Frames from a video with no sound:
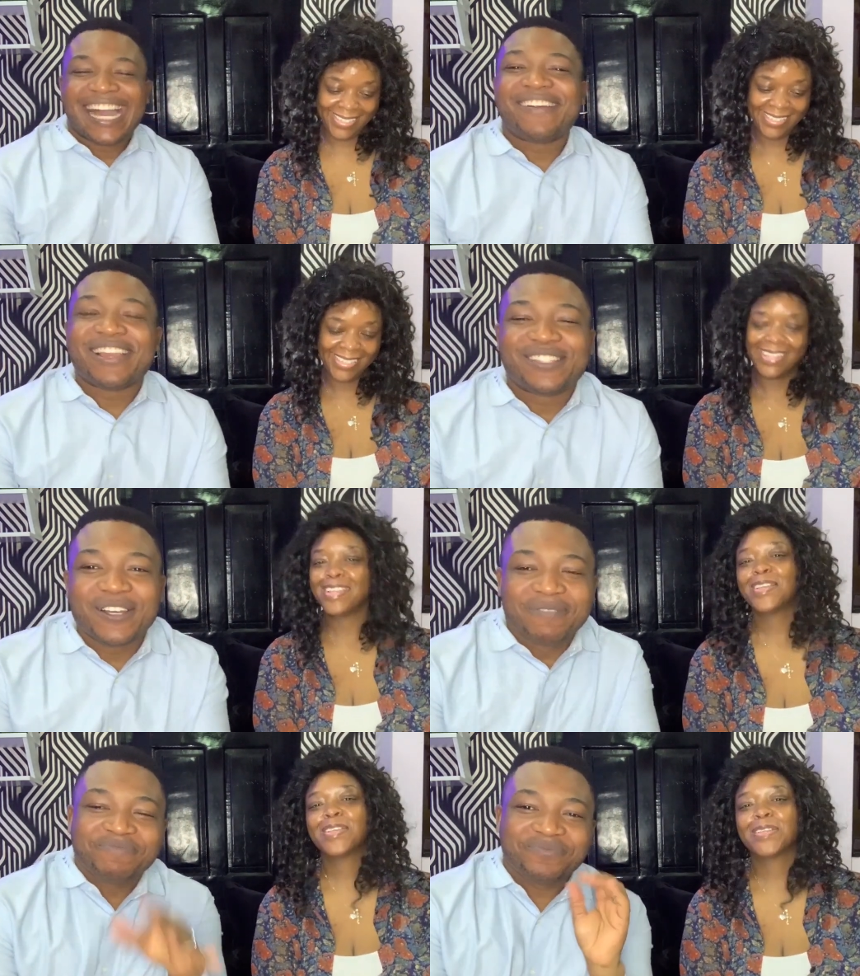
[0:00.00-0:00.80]
Speaker 1: all right,
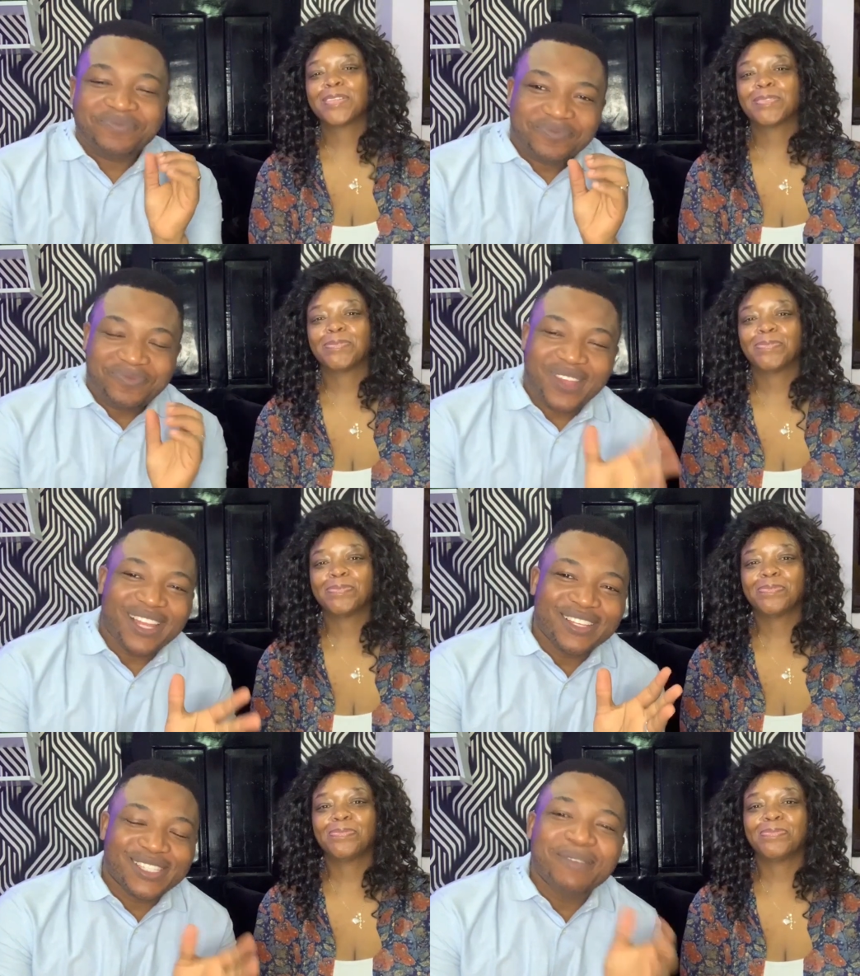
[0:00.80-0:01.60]
so
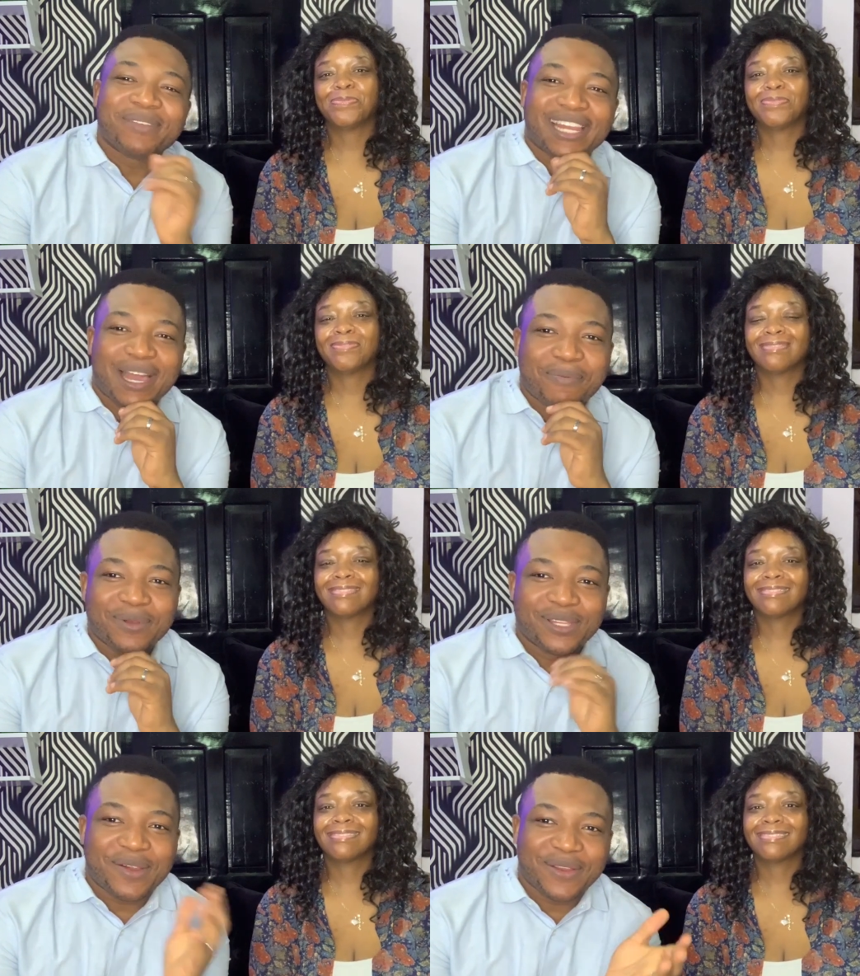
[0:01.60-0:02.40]
something
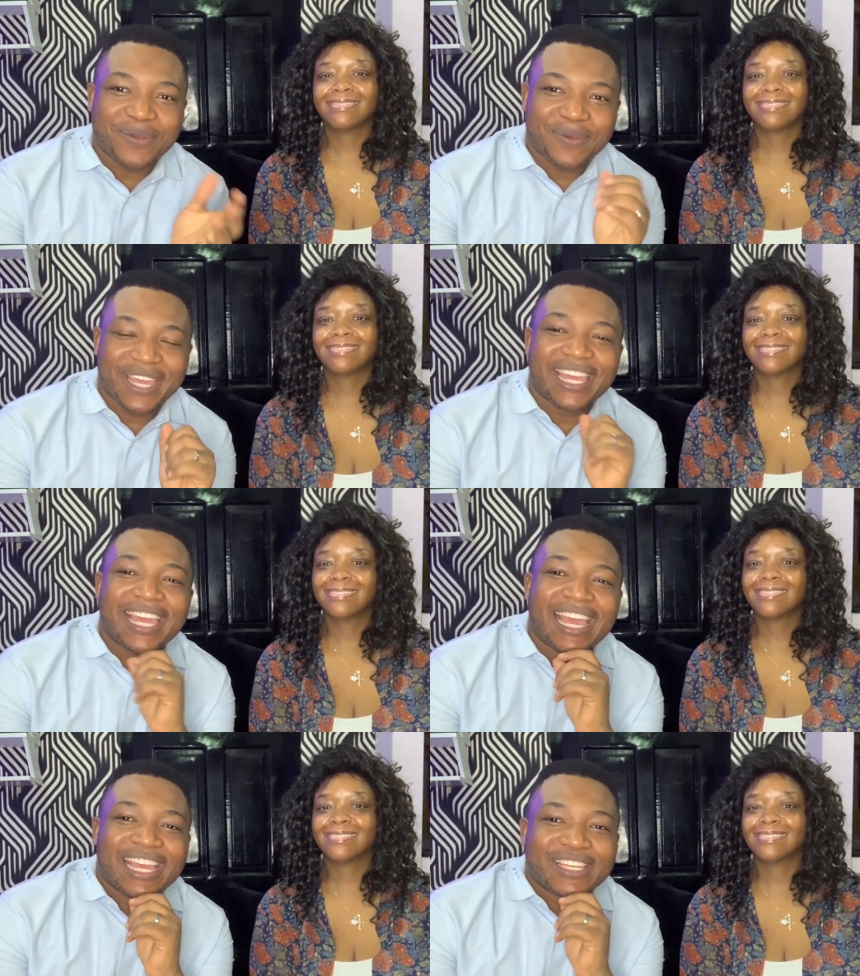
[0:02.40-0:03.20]
happened during the week.
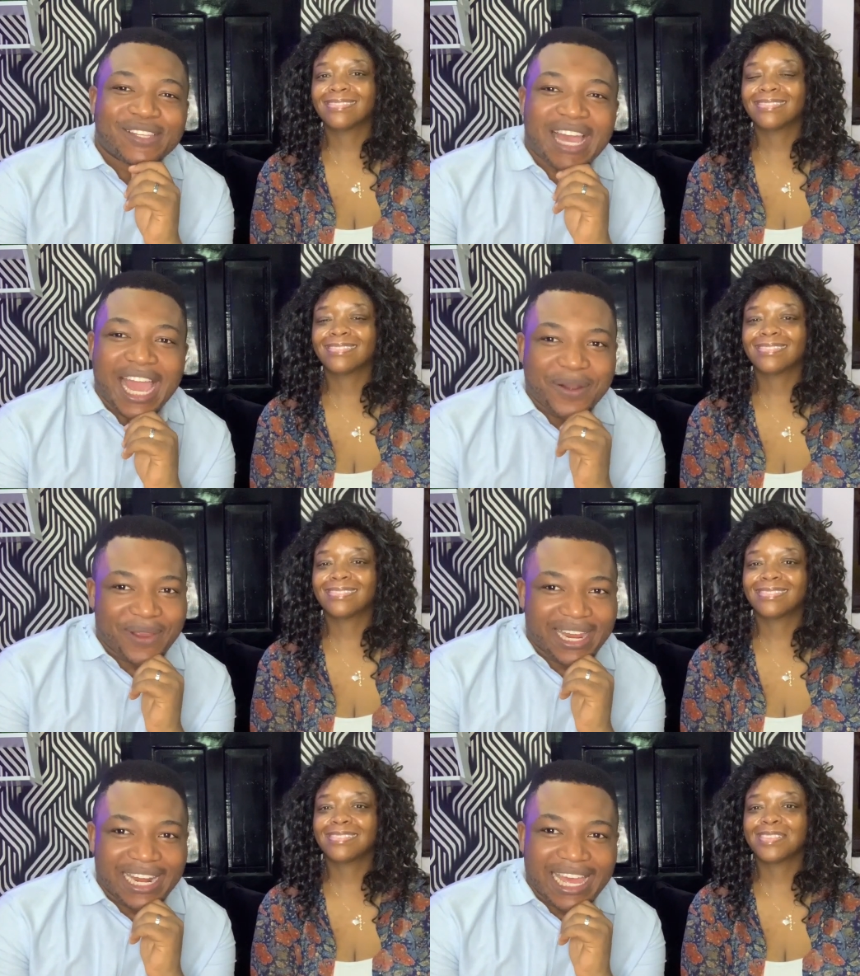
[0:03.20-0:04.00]
So I
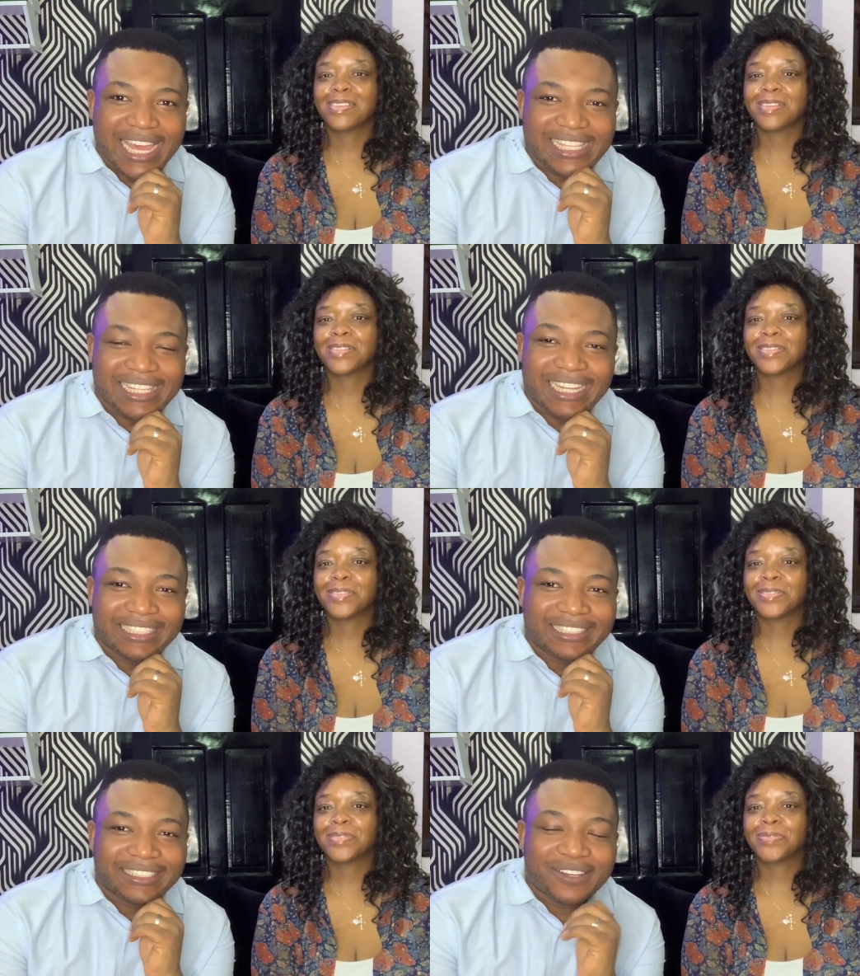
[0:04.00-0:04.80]
realized that
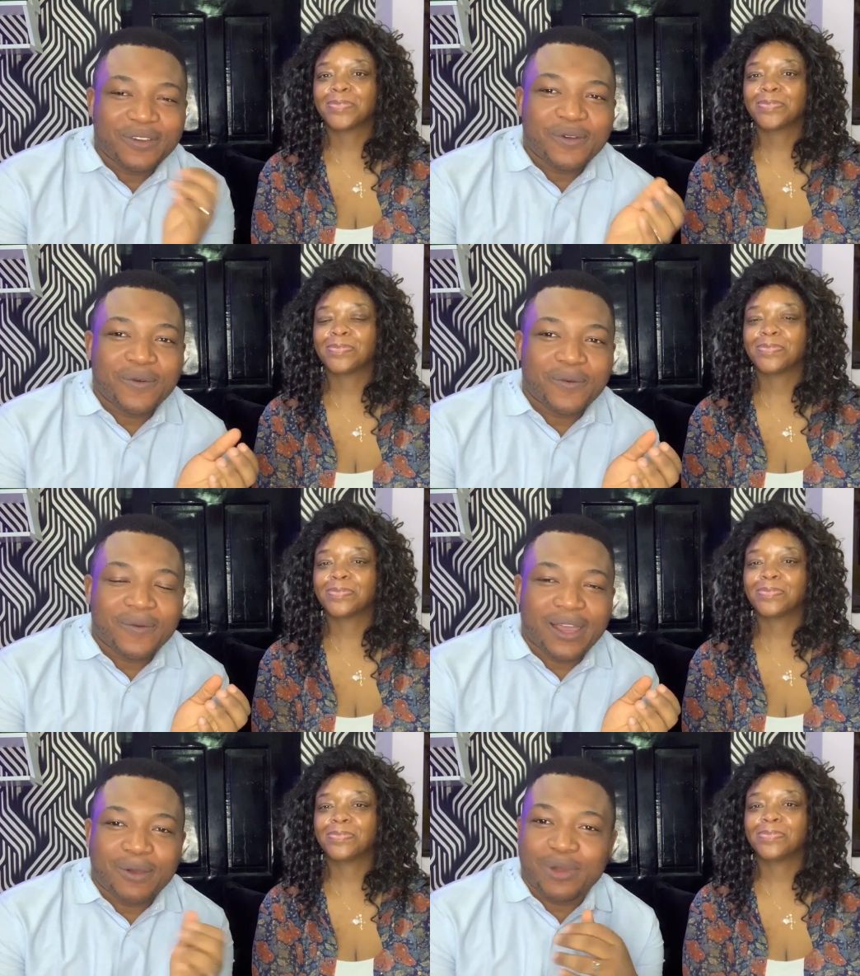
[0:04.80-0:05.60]

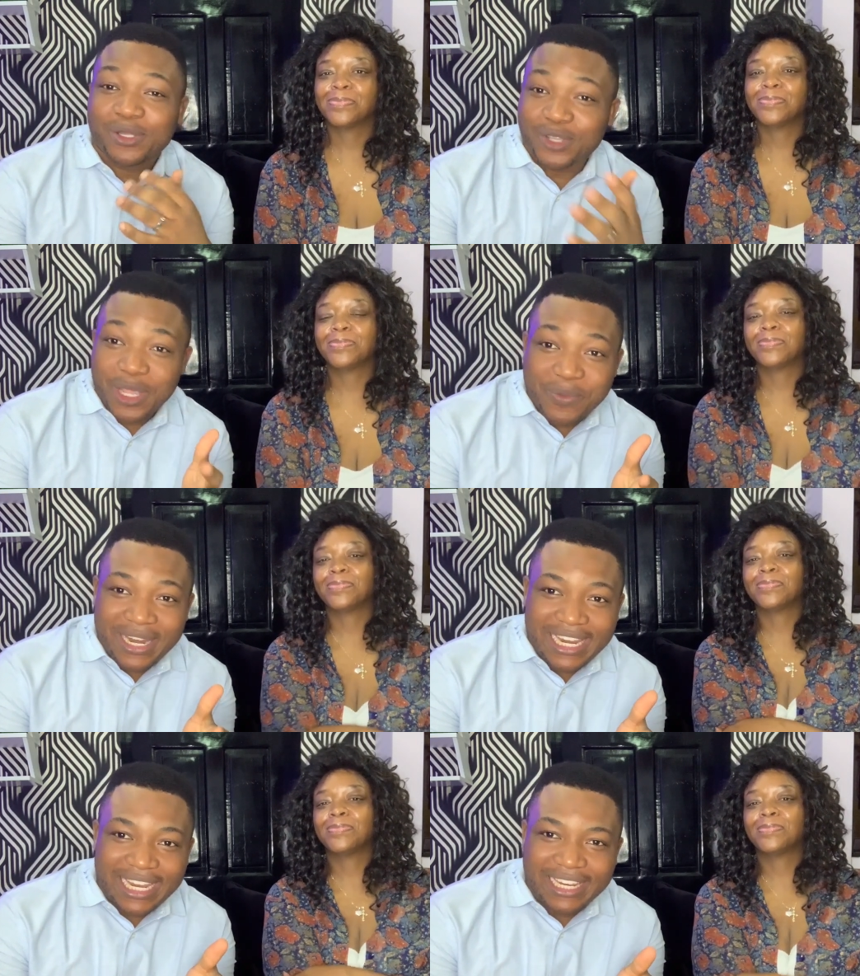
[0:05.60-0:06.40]
and while talking with
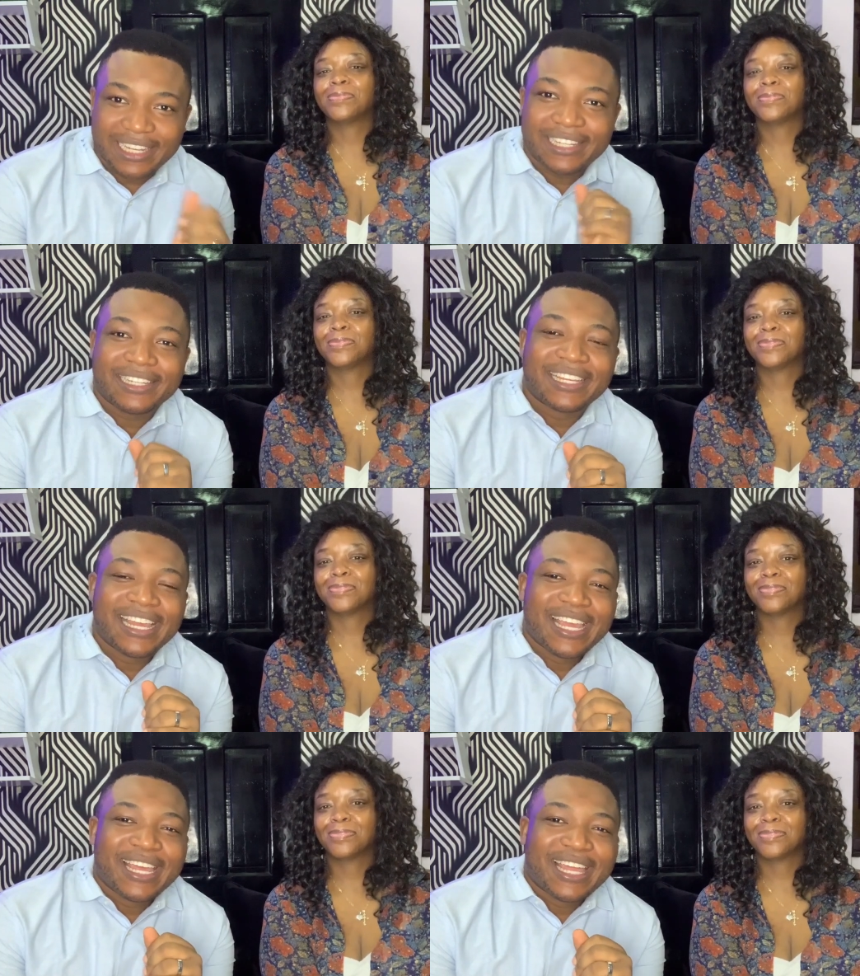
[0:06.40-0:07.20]
Linda,
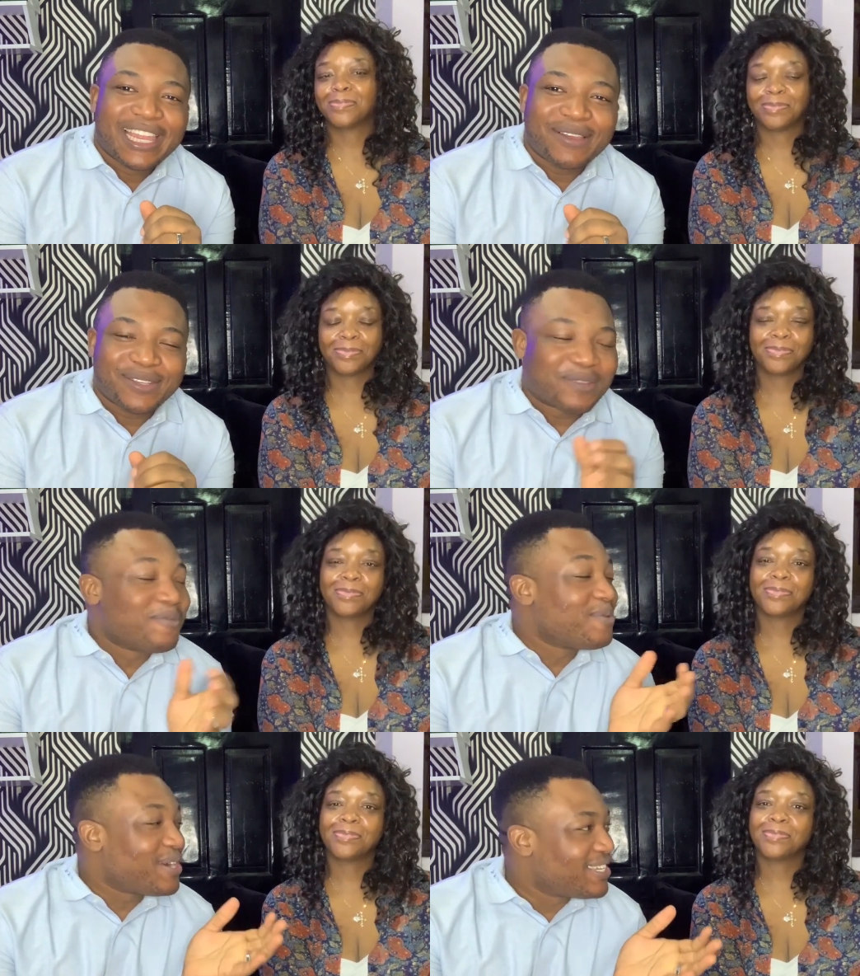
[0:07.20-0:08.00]
there are some
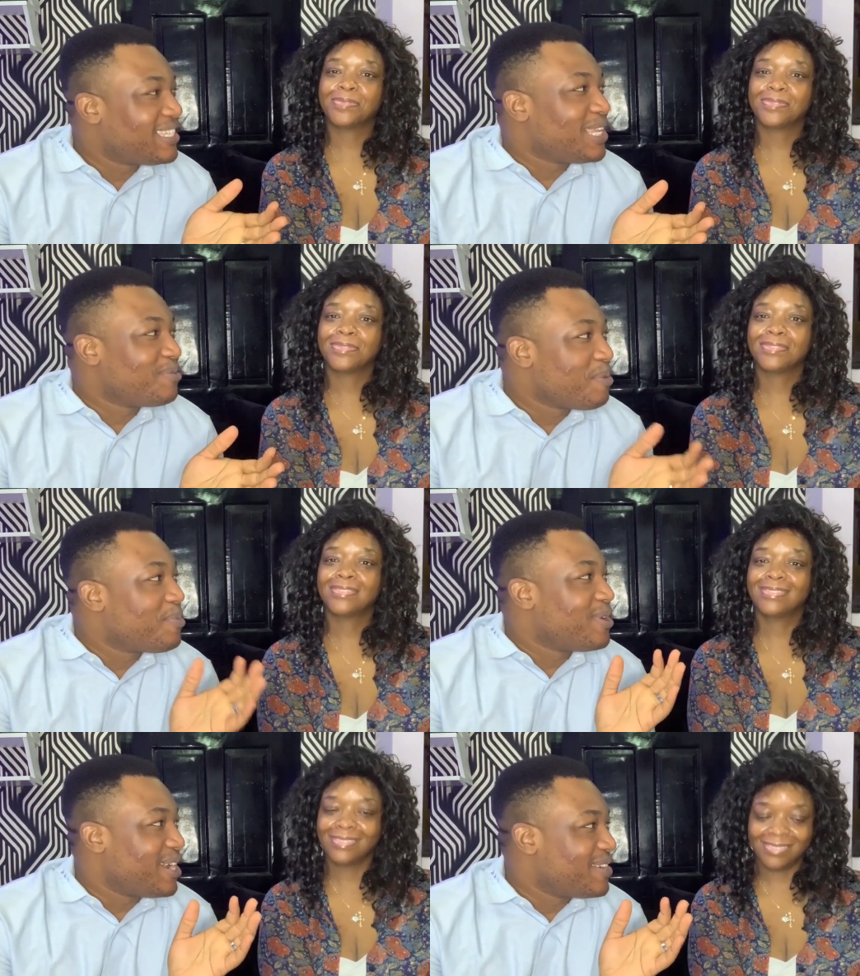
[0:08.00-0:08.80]
words that we
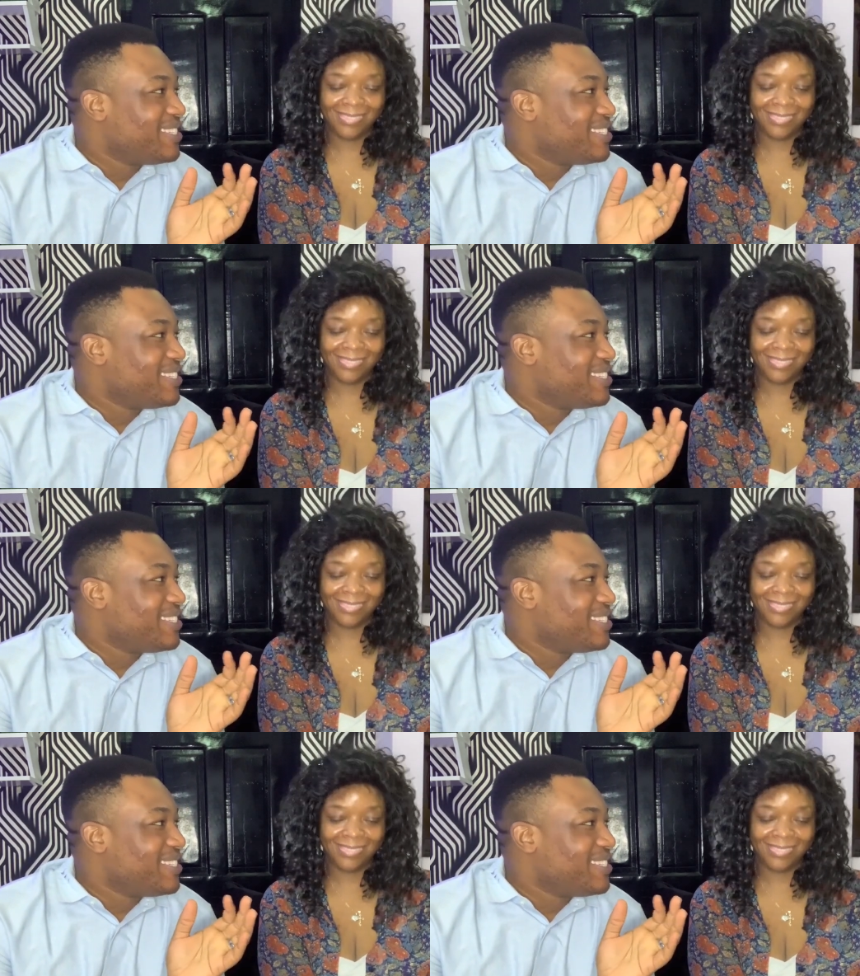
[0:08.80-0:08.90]
pronounce